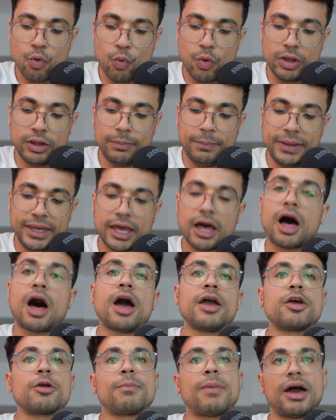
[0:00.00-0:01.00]
will be
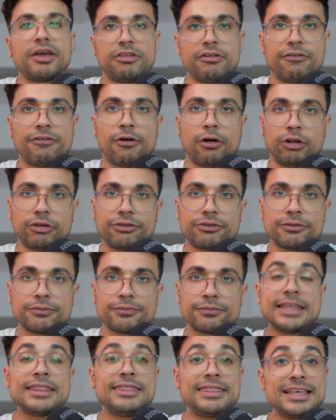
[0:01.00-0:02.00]
higher by default.
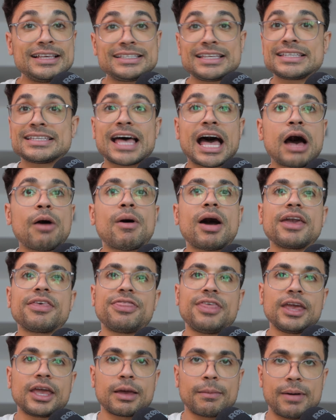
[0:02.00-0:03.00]
This is how I
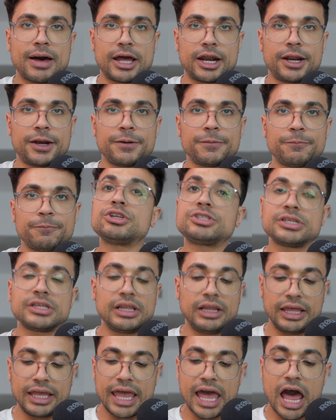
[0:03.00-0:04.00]
think about it.
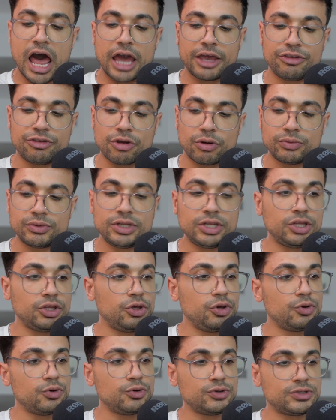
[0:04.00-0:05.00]
Personally, I don't
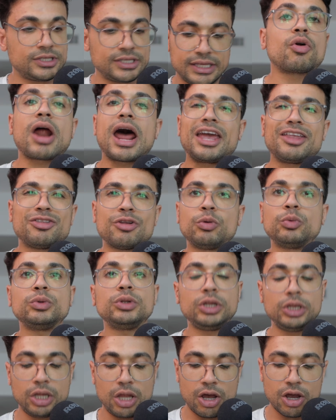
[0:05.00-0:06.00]
use or I
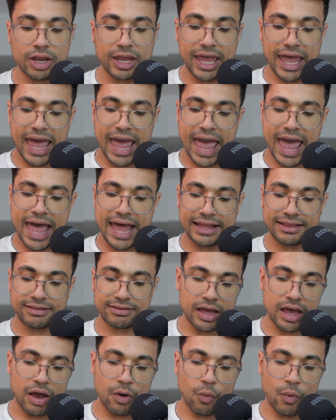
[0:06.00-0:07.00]
don't look at
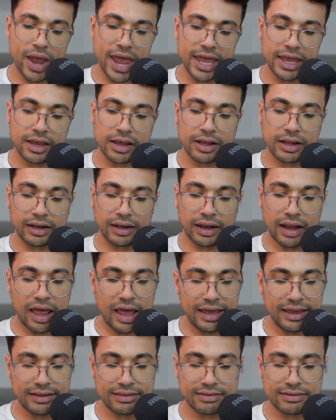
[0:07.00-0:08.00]
awake,
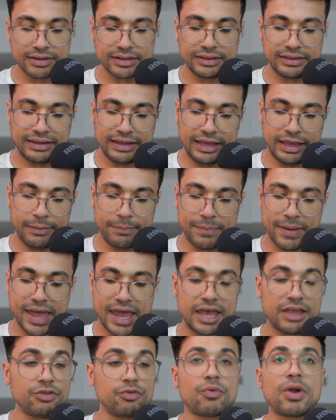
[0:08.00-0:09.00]
light, deep,
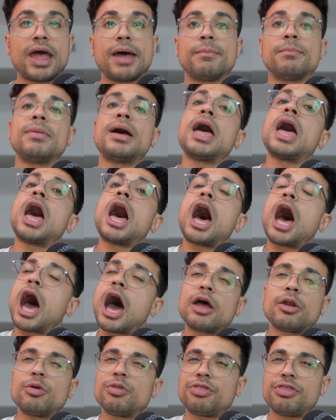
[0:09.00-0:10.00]
and REM.
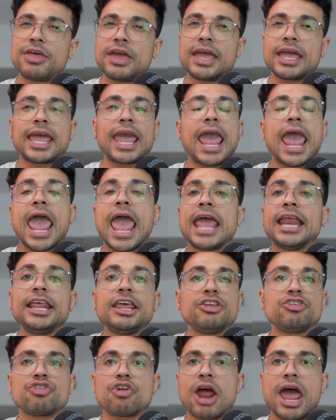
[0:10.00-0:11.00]
I don't think
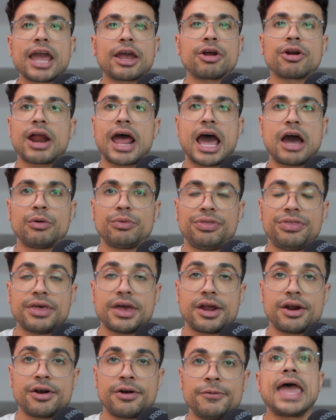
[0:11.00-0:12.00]
any tracker out
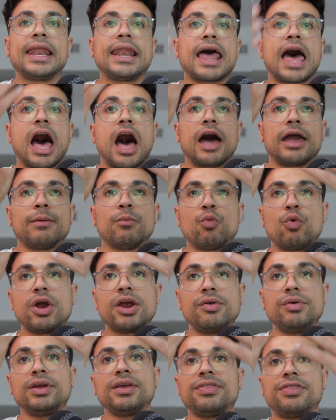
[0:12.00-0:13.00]
there, and I'm
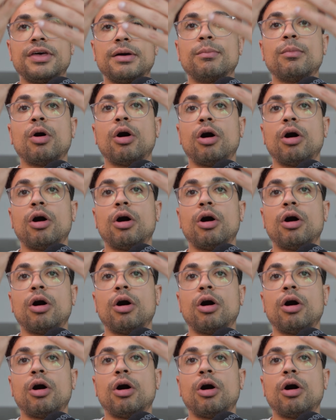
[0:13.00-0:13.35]
wearing them